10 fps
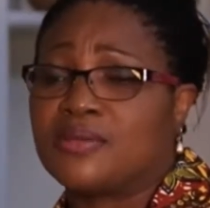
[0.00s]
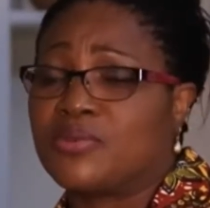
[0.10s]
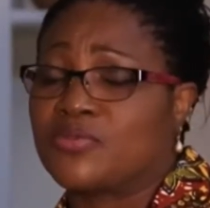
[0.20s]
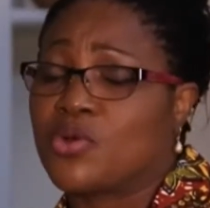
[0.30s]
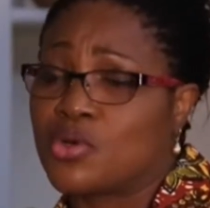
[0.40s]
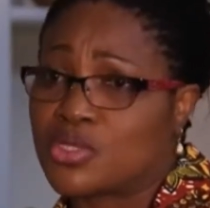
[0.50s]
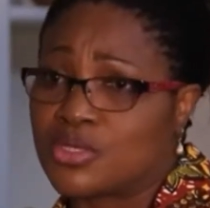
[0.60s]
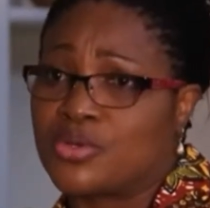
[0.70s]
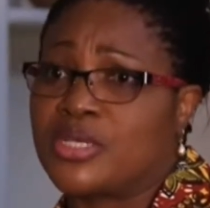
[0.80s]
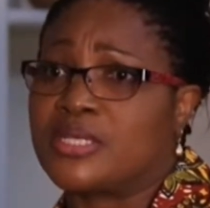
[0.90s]
with God's
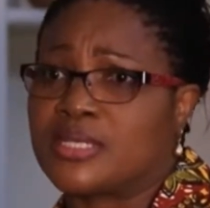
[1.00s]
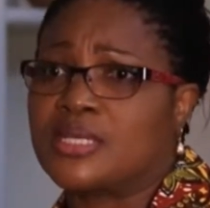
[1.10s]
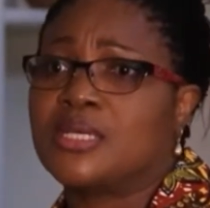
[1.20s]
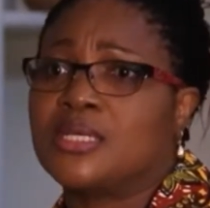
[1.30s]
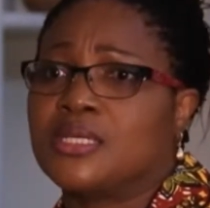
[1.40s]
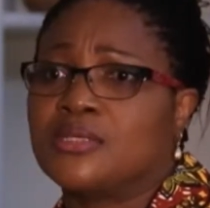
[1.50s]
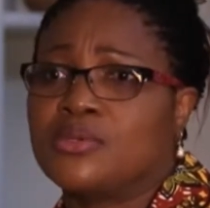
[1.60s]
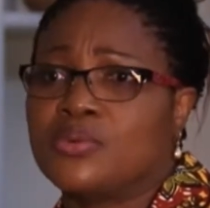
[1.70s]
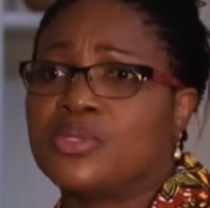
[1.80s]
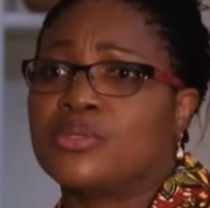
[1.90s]
grace,
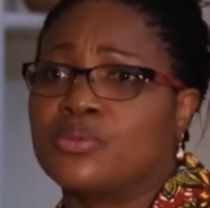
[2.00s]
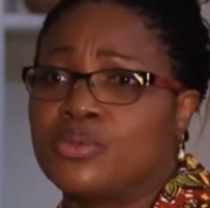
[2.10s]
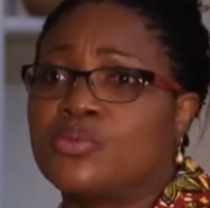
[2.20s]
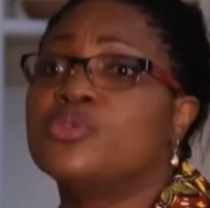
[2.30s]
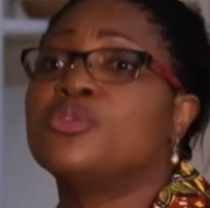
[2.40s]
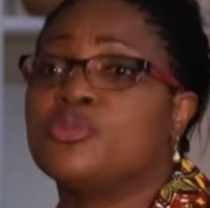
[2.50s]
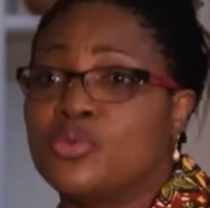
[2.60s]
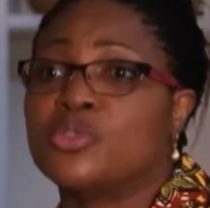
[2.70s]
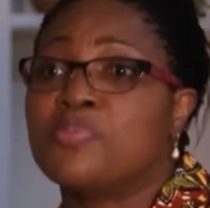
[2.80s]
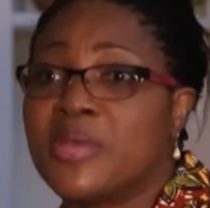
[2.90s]
you
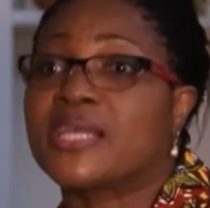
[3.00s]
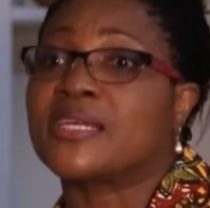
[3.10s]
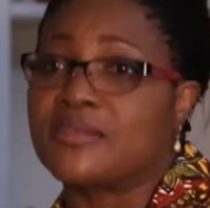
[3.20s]
would make a